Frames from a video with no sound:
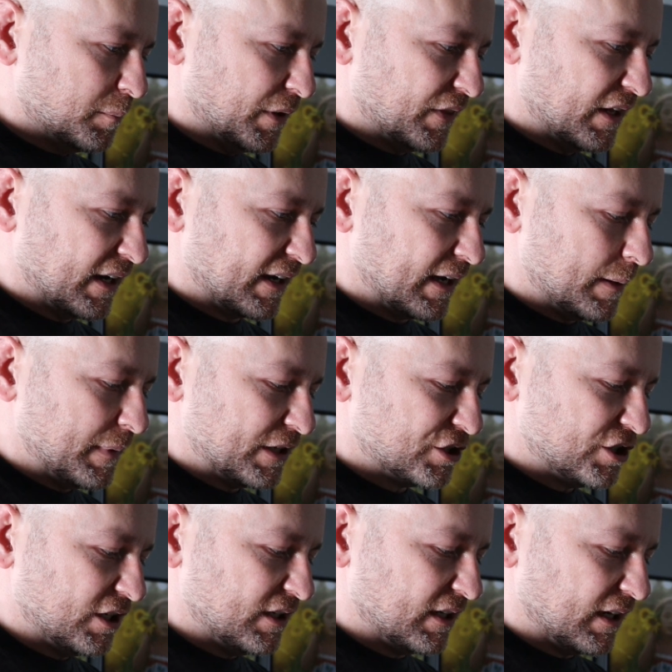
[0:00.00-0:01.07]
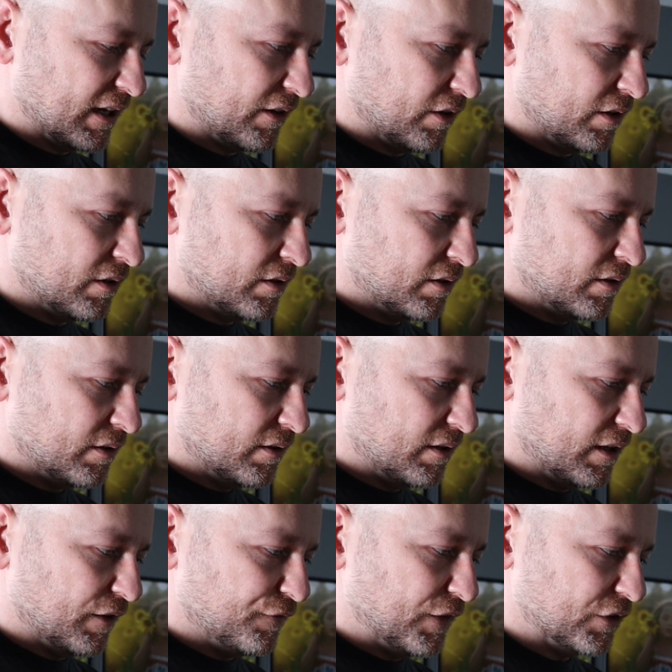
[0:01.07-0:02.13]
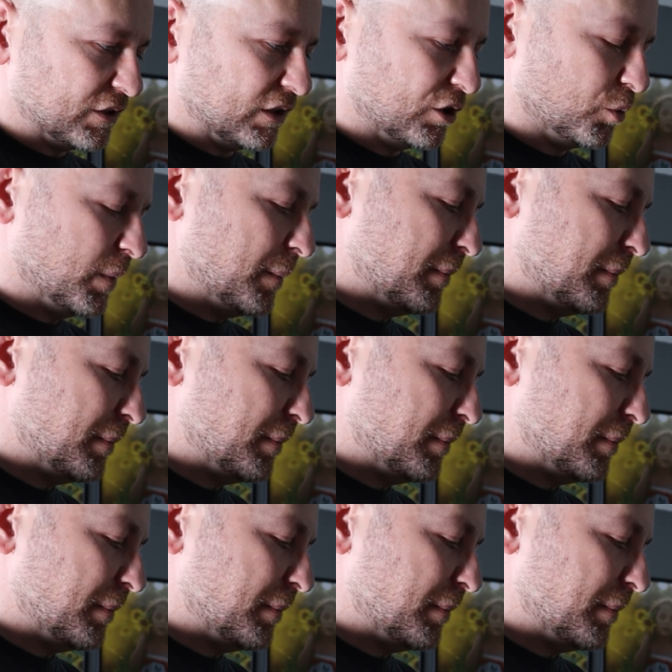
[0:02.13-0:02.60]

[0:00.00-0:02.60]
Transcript: But then I got my shit together and felt a little